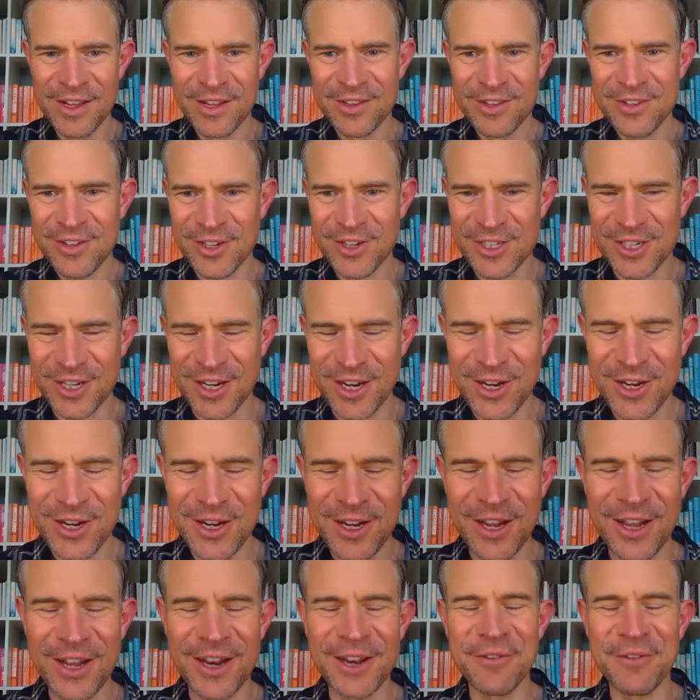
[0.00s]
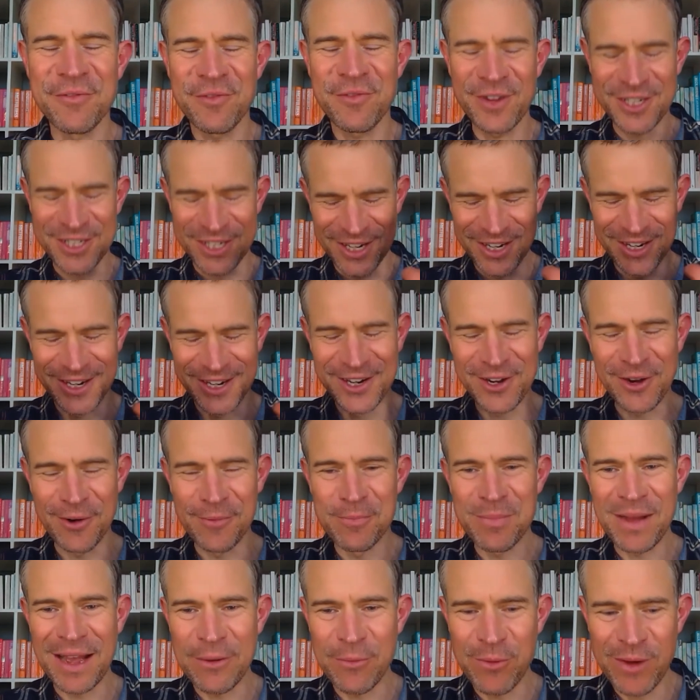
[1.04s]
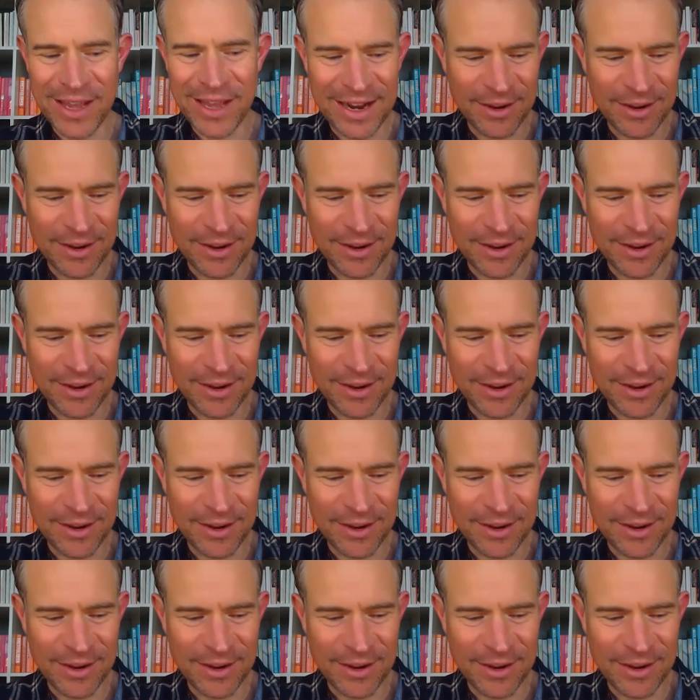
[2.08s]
such an efficient and compact way.